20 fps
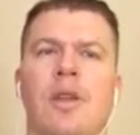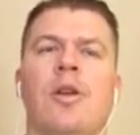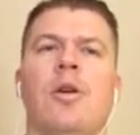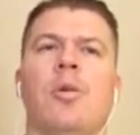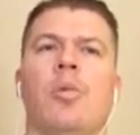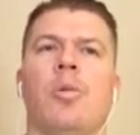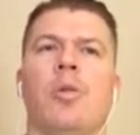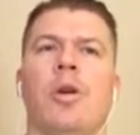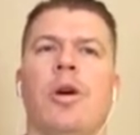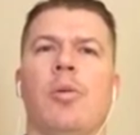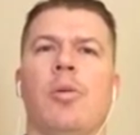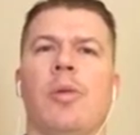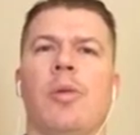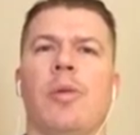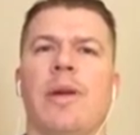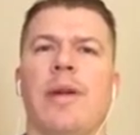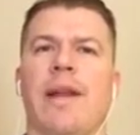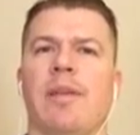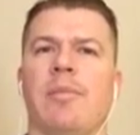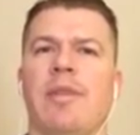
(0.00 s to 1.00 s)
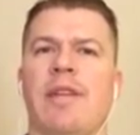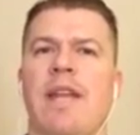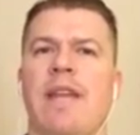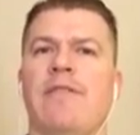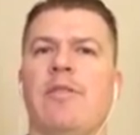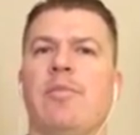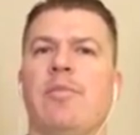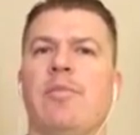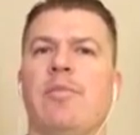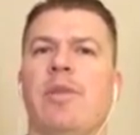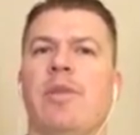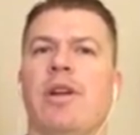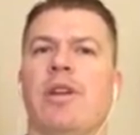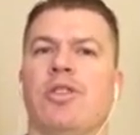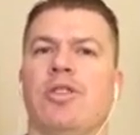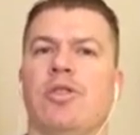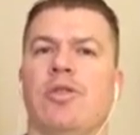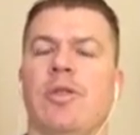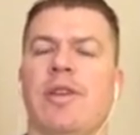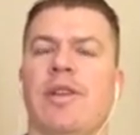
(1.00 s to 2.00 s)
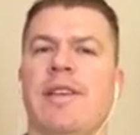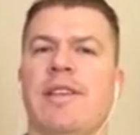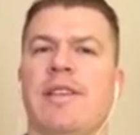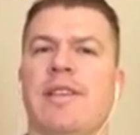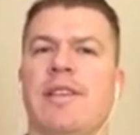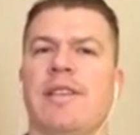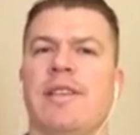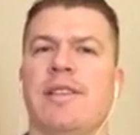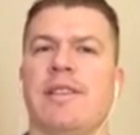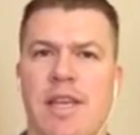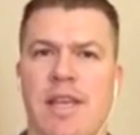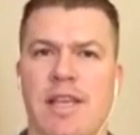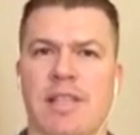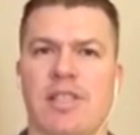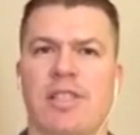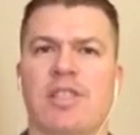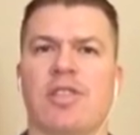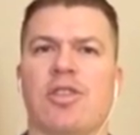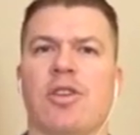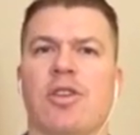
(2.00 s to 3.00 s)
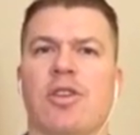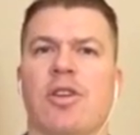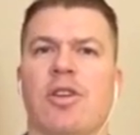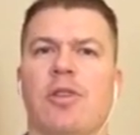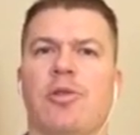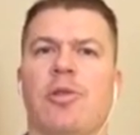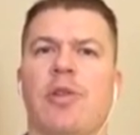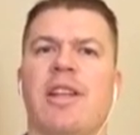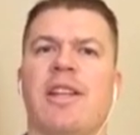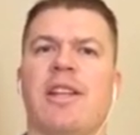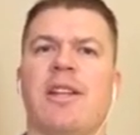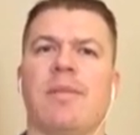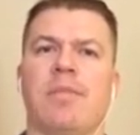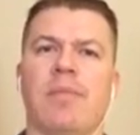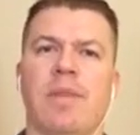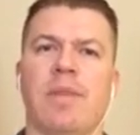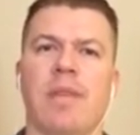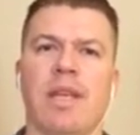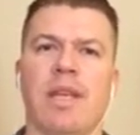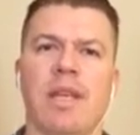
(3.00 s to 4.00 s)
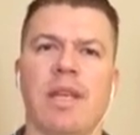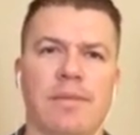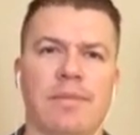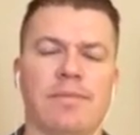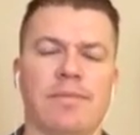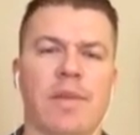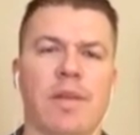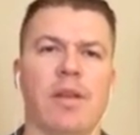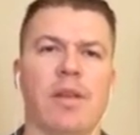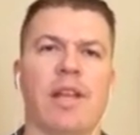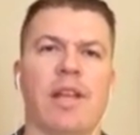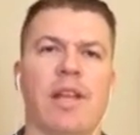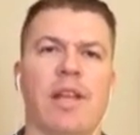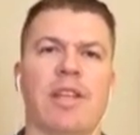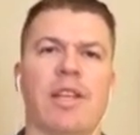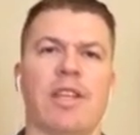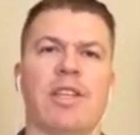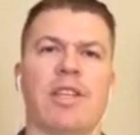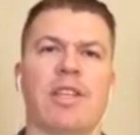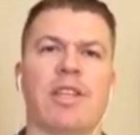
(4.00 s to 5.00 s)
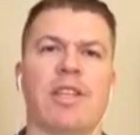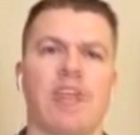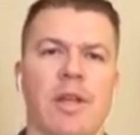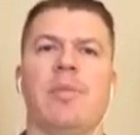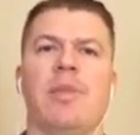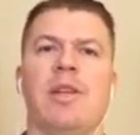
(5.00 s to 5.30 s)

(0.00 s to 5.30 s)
Well, what I recommend everybody do is, start creating media. Well, like you